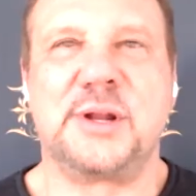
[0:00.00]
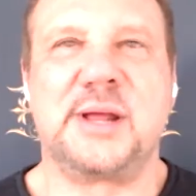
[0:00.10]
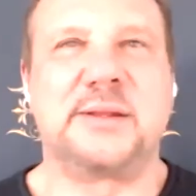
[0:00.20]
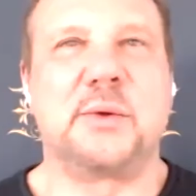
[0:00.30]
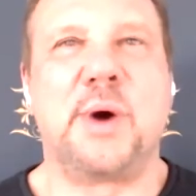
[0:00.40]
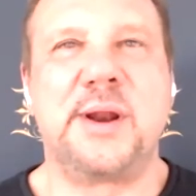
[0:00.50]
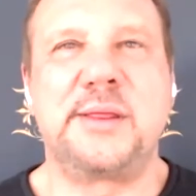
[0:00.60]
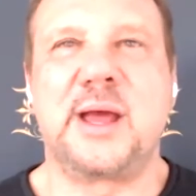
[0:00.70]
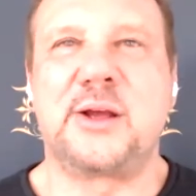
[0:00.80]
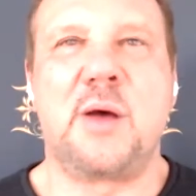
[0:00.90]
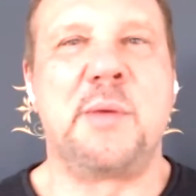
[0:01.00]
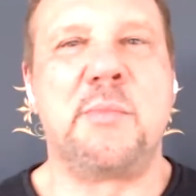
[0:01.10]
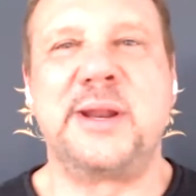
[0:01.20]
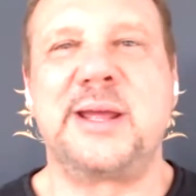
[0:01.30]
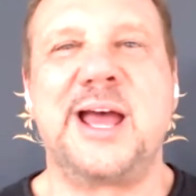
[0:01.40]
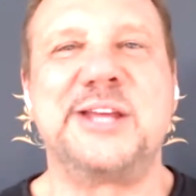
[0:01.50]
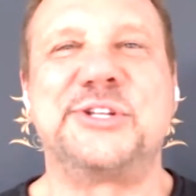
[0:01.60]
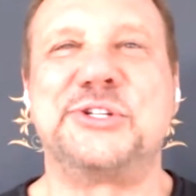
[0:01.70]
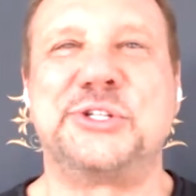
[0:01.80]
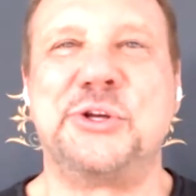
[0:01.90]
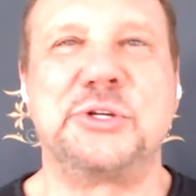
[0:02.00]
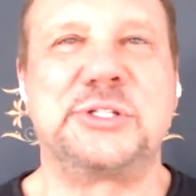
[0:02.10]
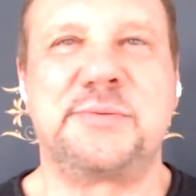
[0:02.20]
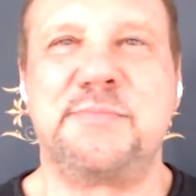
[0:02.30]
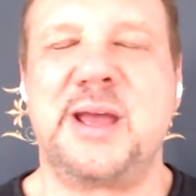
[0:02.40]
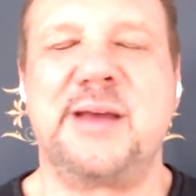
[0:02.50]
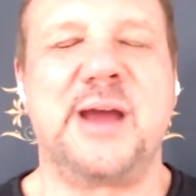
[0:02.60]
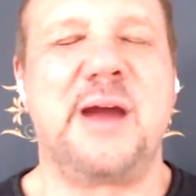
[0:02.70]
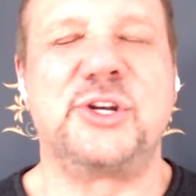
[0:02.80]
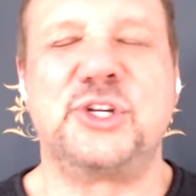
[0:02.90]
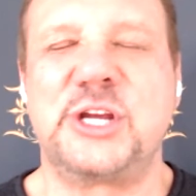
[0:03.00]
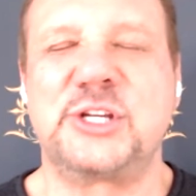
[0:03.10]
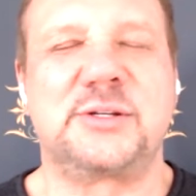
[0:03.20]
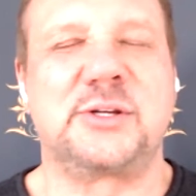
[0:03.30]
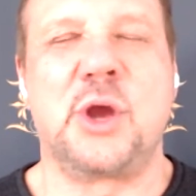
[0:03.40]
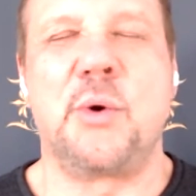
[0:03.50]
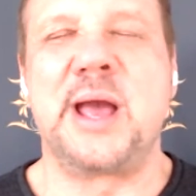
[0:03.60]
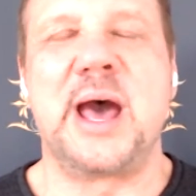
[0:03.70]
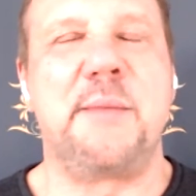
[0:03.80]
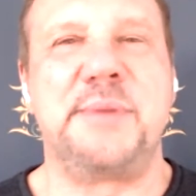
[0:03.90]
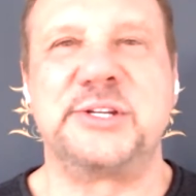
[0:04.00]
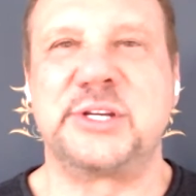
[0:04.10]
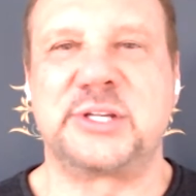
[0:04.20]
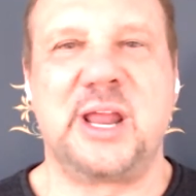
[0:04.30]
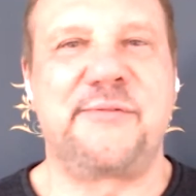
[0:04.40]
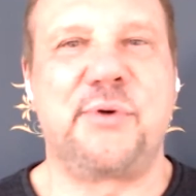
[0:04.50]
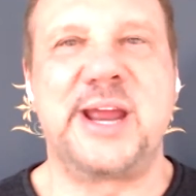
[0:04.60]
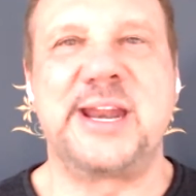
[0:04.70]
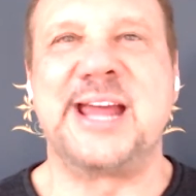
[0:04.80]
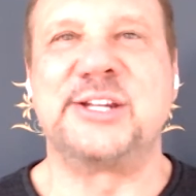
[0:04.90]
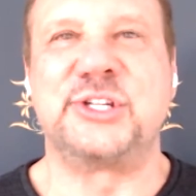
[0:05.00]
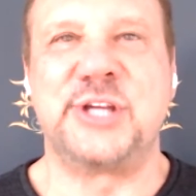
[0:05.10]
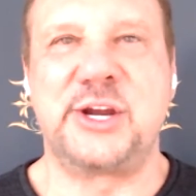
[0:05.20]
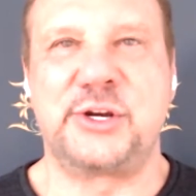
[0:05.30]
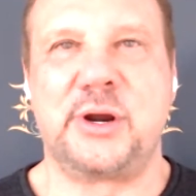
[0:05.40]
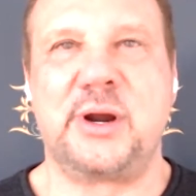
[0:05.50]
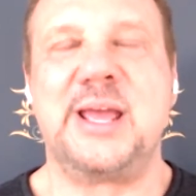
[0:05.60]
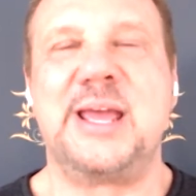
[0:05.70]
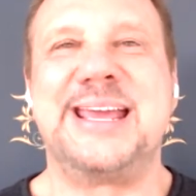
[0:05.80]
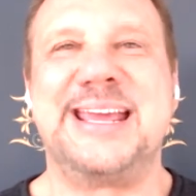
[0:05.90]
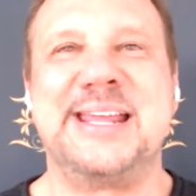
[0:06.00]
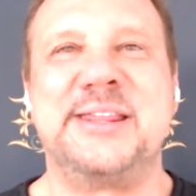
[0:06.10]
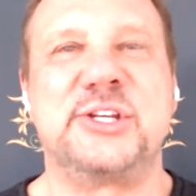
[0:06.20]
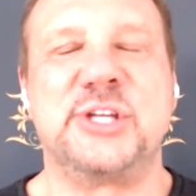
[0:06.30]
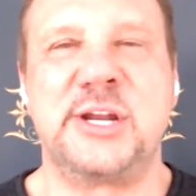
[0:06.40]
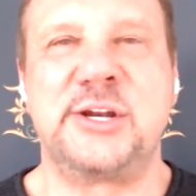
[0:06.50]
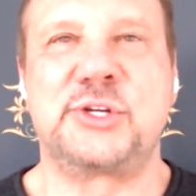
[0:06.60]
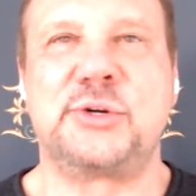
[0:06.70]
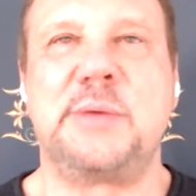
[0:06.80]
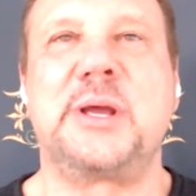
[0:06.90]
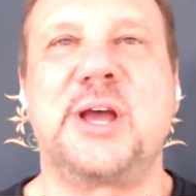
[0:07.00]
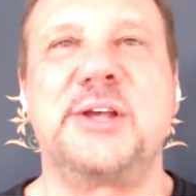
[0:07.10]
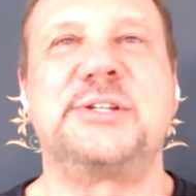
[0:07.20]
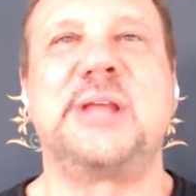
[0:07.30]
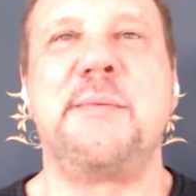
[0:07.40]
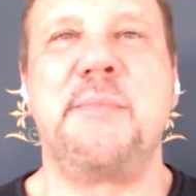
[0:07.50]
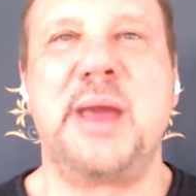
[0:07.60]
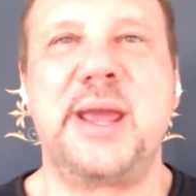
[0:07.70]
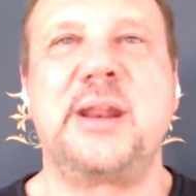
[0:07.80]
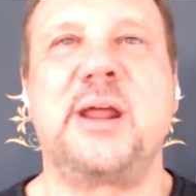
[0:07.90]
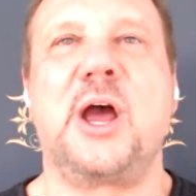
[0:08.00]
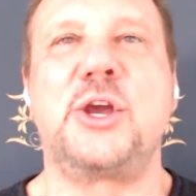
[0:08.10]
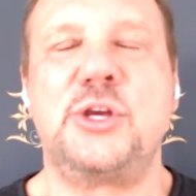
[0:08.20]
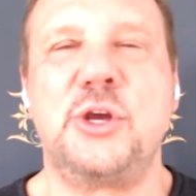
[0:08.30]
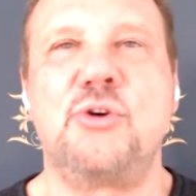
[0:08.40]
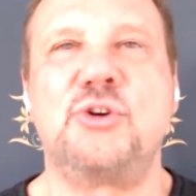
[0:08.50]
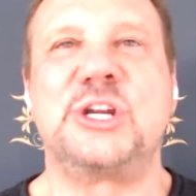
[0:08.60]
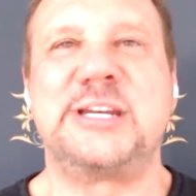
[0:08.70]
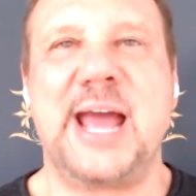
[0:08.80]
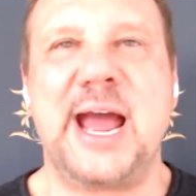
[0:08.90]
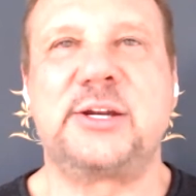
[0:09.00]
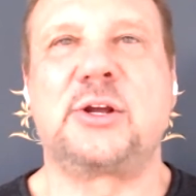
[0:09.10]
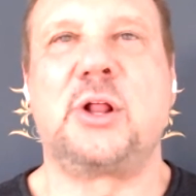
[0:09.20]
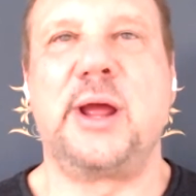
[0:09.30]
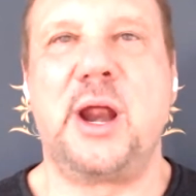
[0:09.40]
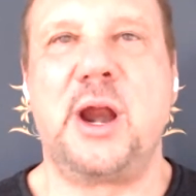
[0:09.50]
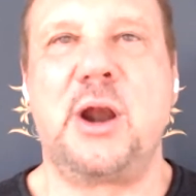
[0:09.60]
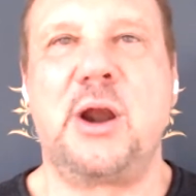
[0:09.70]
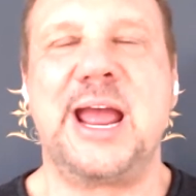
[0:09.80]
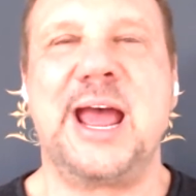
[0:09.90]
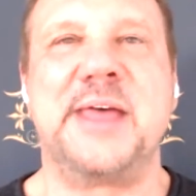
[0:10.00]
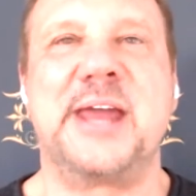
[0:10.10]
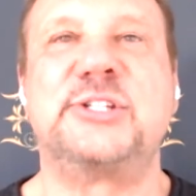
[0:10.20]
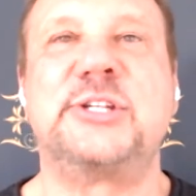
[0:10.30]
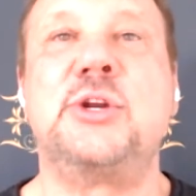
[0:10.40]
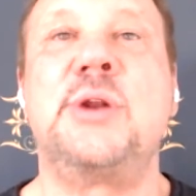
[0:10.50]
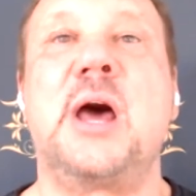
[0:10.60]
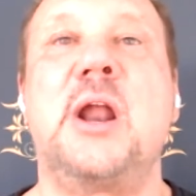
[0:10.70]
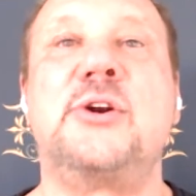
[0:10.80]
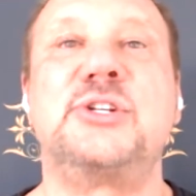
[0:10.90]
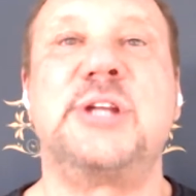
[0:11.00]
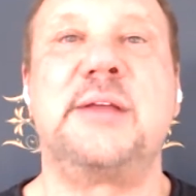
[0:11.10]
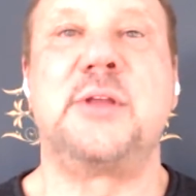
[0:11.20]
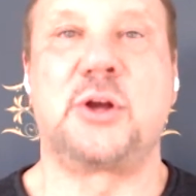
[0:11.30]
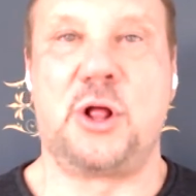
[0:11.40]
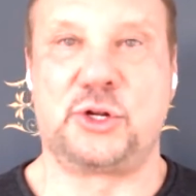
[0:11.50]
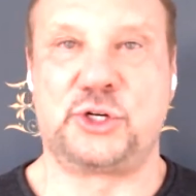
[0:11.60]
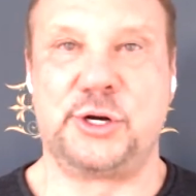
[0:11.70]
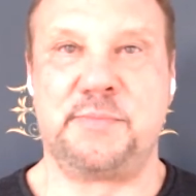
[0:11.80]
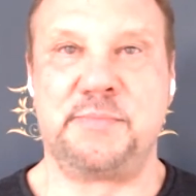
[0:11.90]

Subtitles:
I call them the money guys, the suits are just going out of business left, right, and center in this industry because they made a huge tactical error, and that is they do not understand the culture.